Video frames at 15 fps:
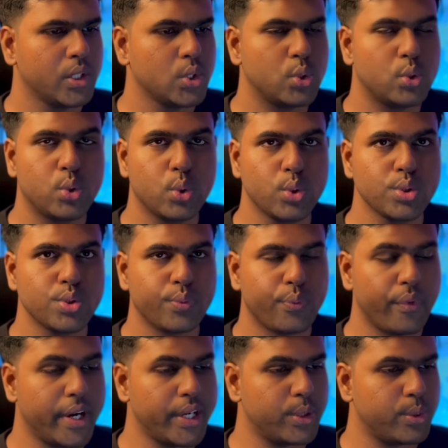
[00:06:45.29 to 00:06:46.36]
Choose
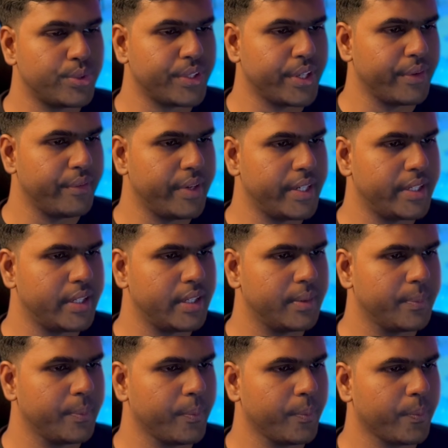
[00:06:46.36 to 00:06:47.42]
where to save it.
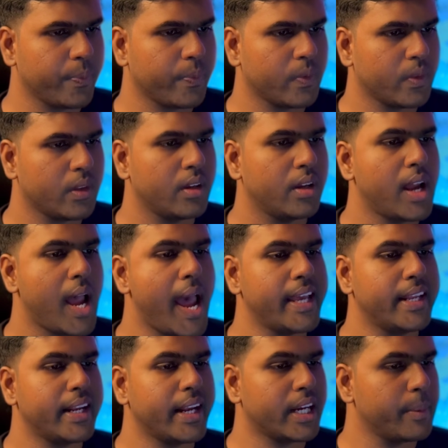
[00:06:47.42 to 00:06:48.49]
I
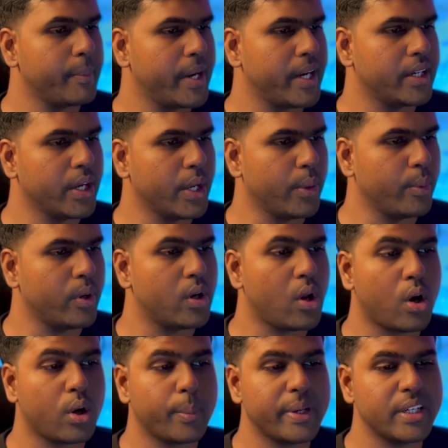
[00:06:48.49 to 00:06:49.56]
recommend your
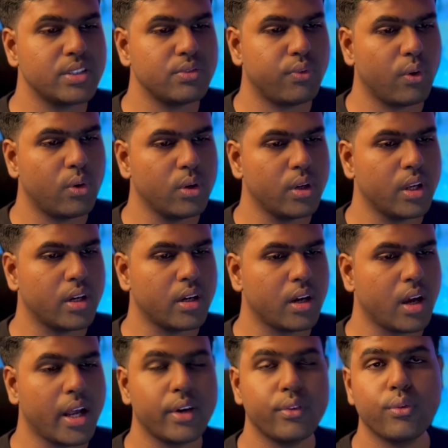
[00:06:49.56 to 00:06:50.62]
documents folder
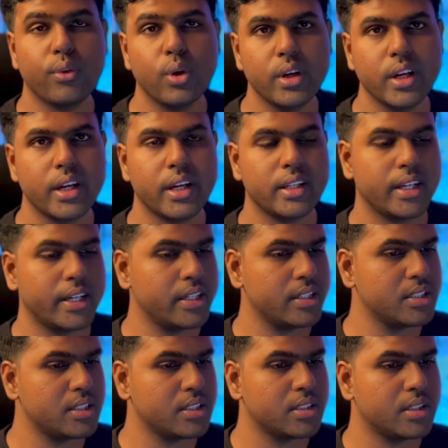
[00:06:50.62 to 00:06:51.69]
or a folder that
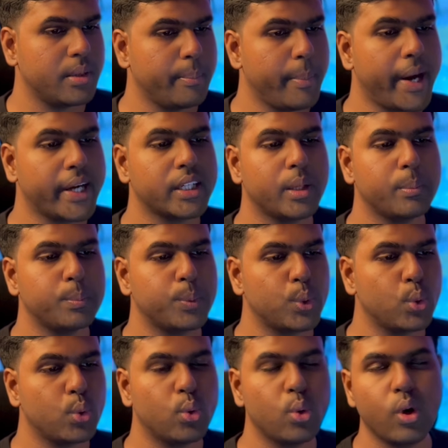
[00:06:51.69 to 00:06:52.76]
is backed up to
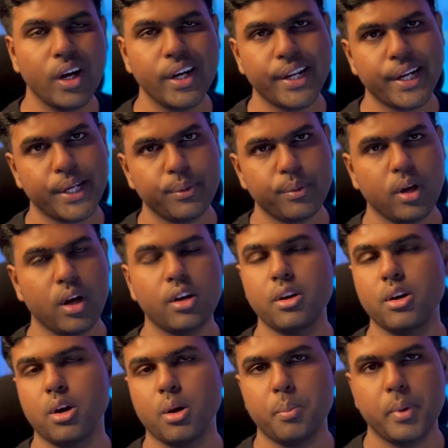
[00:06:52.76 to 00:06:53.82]
Google Drive or
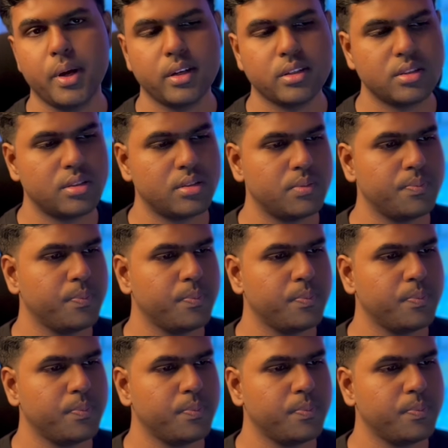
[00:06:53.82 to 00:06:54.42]
Dropbox.